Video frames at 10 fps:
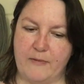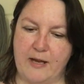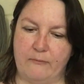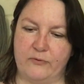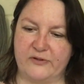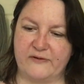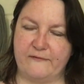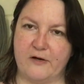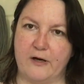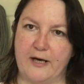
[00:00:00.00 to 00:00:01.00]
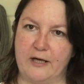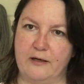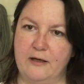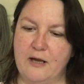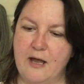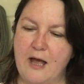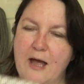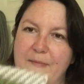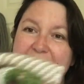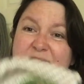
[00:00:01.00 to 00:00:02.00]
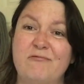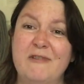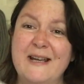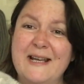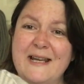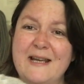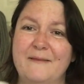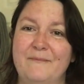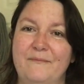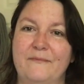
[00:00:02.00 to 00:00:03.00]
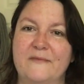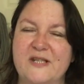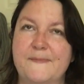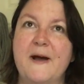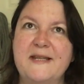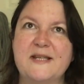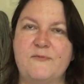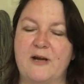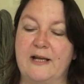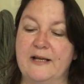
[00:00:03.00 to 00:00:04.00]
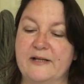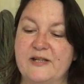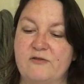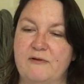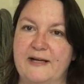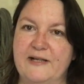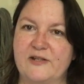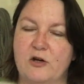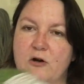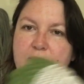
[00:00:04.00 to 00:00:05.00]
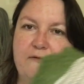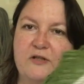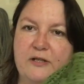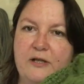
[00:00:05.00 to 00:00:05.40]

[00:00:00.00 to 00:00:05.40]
it was fine. It's really, despite its prickliness, it's really soft.